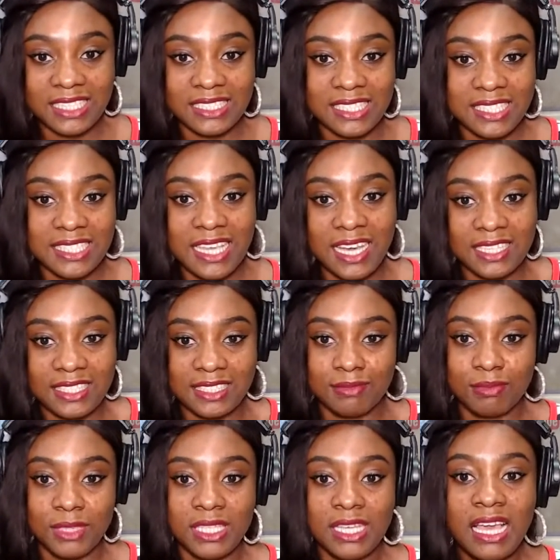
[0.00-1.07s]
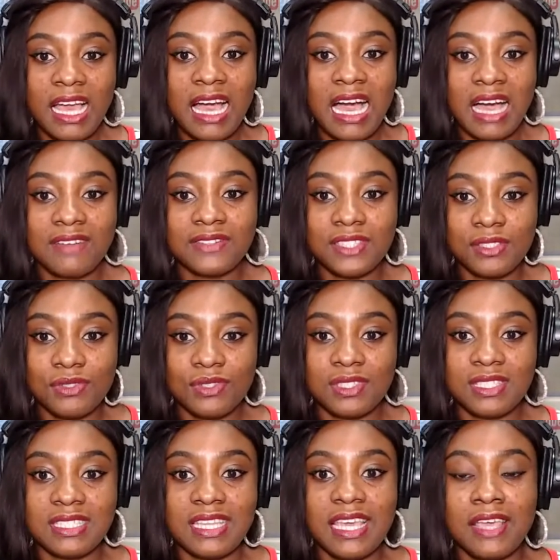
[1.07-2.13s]
He discarded me after
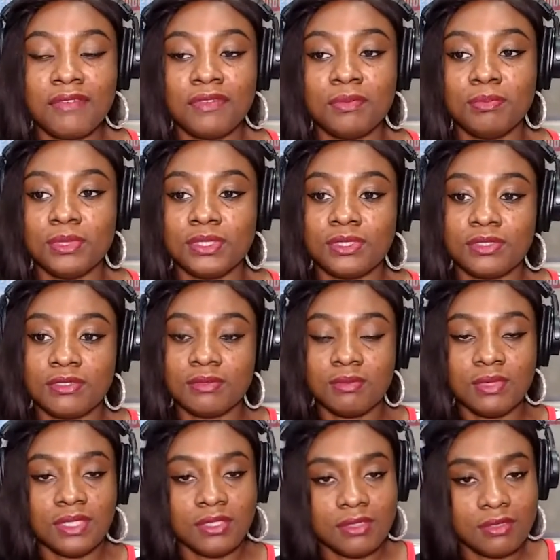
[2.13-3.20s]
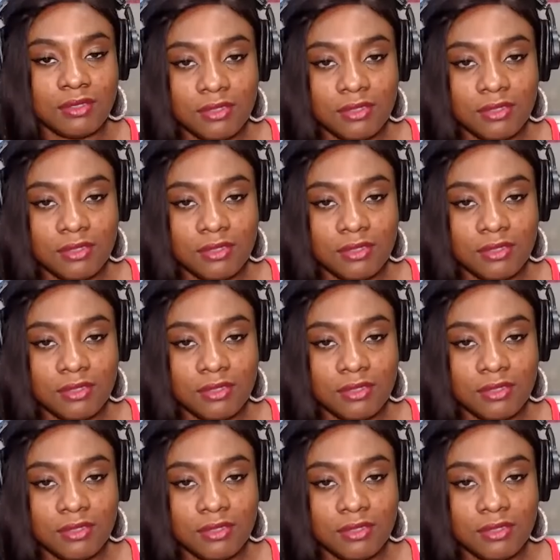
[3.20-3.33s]
using every bit of me.